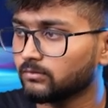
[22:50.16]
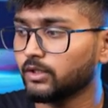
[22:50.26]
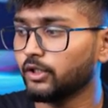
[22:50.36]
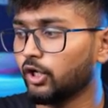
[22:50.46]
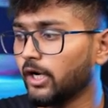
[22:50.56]

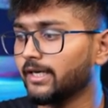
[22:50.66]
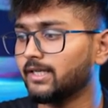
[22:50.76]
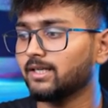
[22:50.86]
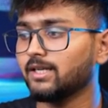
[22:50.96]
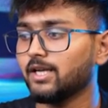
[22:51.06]
You got
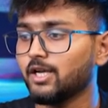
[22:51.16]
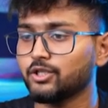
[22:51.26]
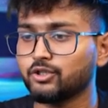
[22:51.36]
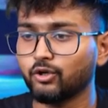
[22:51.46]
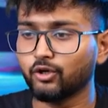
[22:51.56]
it?
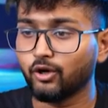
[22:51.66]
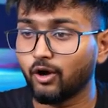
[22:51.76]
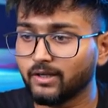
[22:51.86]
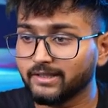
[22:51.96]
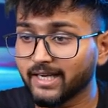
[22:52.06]

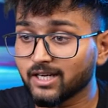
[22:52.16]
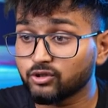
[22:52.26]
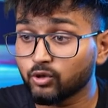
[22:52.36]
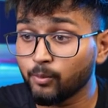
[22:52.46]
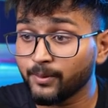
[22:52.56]
So there are
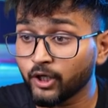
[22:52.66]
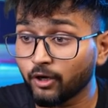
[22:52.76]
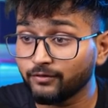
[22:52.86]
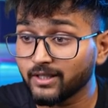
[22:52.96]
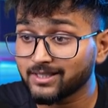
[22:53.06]
so many
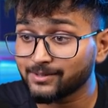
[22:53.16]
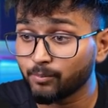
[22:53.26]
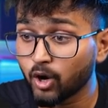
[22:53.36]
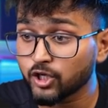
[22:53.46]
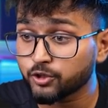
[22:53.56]
of these
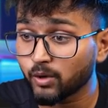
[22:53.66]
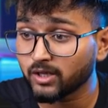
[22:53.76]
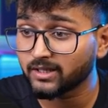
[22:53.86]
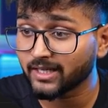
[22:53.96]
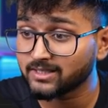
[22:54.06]
small
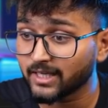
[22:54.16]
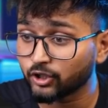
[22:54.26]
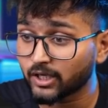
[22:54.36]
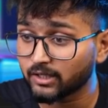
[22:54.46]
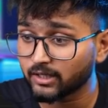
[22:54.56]
things that
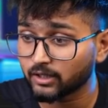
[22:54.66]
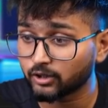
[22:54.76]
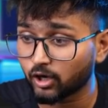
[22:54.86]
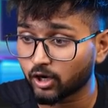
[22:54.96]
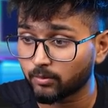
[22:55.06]
you can
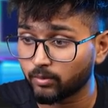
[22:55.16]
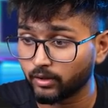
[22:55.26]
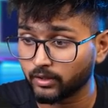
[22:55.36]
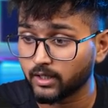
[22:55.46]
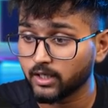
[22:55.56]
talk
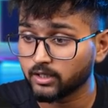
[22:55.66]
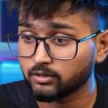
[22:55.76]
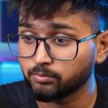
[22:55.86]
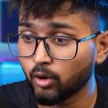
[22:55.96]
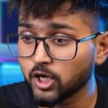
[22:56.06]
about.
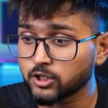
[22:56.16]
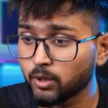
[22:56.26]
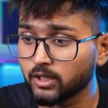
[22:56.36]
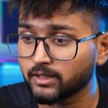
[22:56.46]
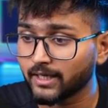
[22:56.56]
Small
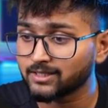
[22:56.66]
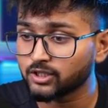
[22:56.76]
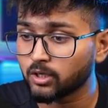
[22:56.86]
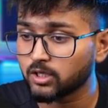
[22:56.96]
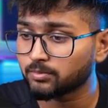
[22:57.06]
things,
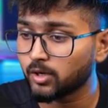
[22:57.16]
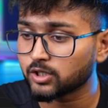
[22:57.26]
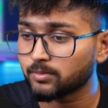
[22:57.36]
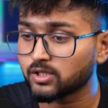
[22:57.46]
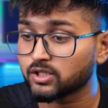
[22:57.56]

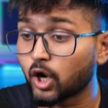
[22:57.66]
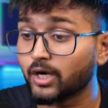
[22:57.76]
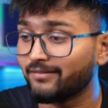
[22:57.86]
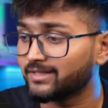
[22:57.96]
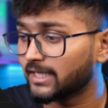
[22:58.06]
small
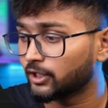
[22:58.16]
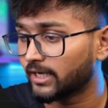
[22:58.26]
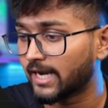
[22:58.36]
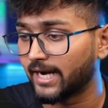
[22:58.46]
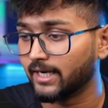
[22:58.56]
sound effects that you
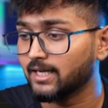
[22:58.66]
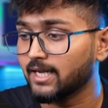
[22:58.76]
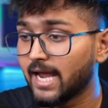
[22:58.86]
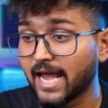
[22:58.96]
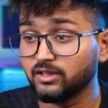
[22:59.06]
can add.
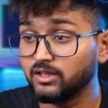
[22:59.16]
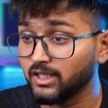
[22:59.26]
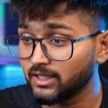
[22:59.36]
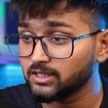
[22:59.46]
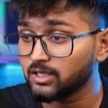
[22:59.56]
And
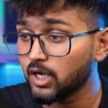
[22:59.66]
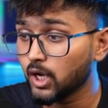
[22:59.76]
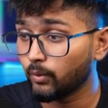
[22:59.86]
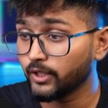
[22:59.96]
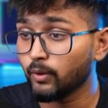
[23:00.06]
these,
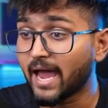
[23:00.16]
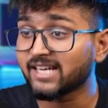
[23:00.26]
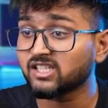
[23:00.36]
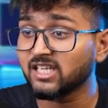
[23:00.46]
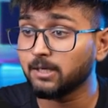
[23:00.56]
when you
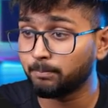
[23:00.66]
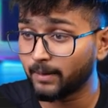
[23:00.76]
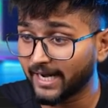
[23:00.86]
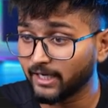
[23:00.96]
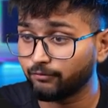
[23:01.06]
actually
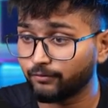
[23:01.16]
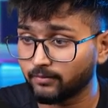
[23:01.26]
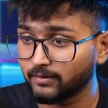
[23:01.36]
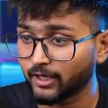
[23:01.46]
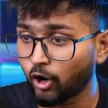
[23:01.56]
play
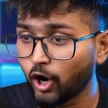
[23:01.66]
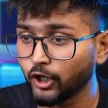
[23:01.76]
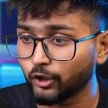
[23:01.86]
it like all